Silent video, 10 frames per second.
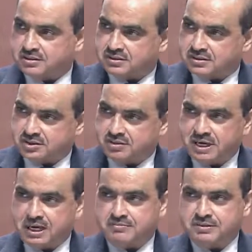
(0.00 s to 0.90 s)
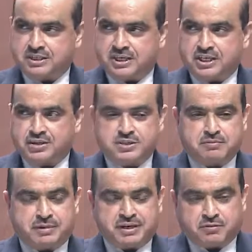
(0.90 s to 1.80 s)
you have the
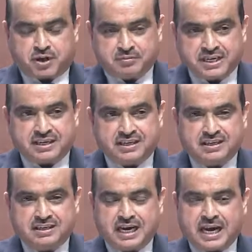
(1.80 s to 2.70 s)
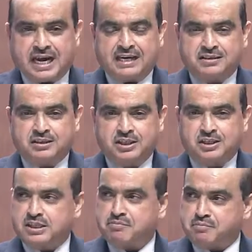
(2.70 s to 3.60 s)
conducive platform here and
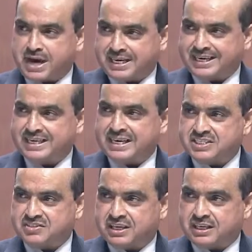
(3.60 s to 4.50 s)
the market as well.